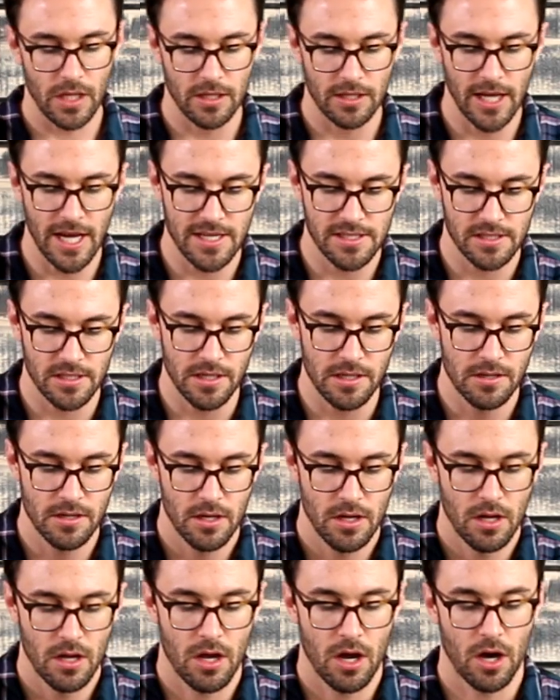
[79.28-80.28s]
Lastly,
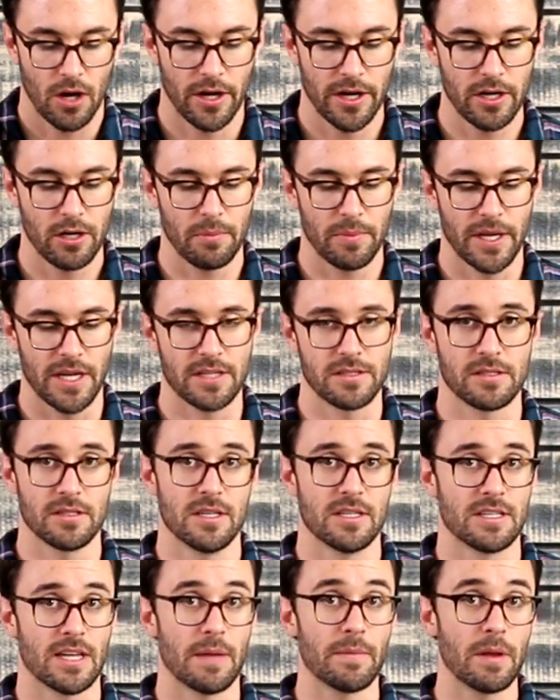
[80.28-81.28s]
our
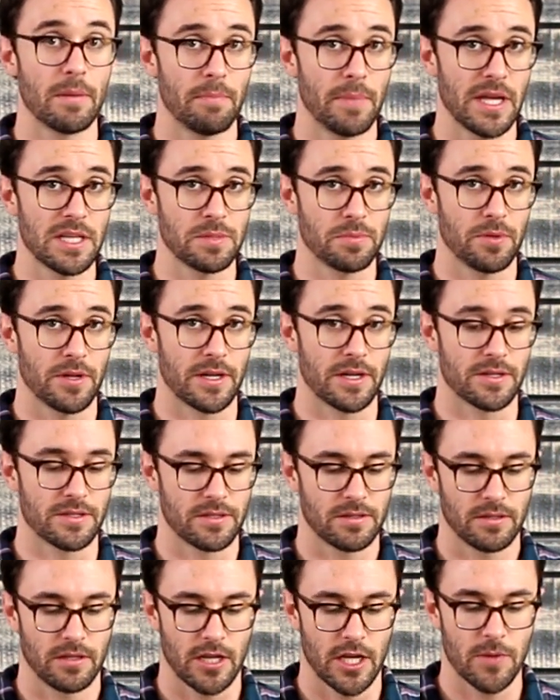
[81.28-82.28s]
InterBass is aimed at bass
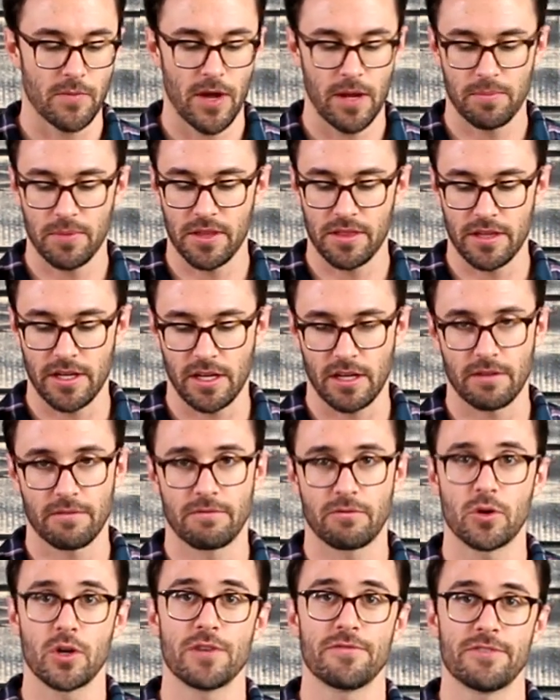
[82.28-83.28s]
players. You might be thinking
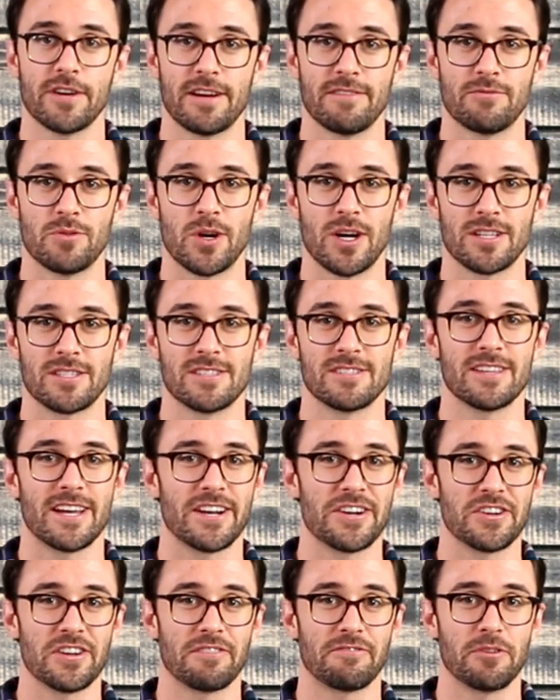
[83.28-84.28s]
45 watts, is
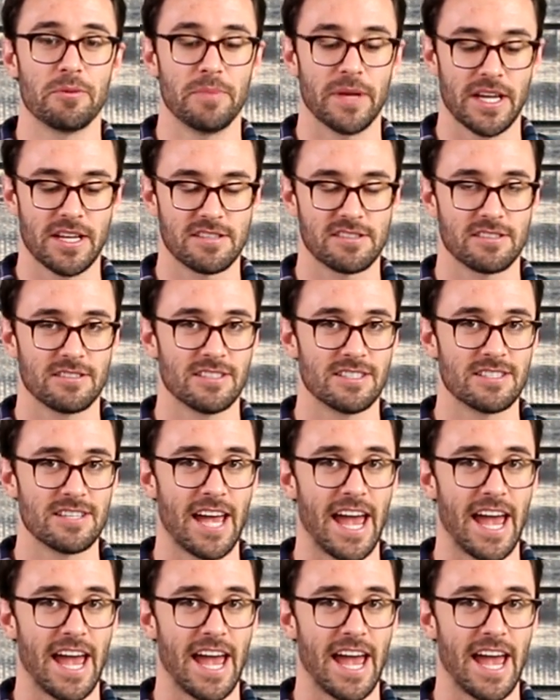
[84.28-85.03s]
that enough for bass? It's